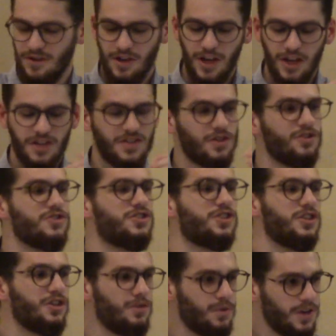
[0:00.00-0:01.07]
He is
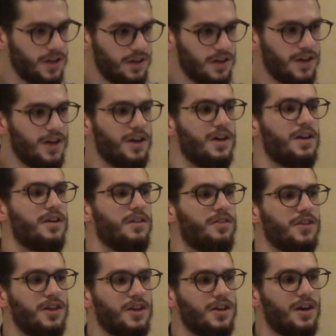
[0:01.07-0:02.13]
continuing
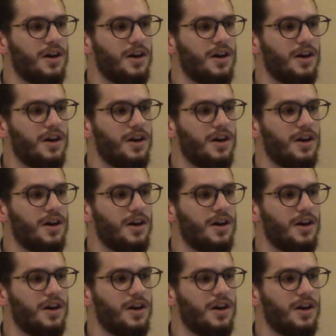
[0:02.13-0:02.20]
the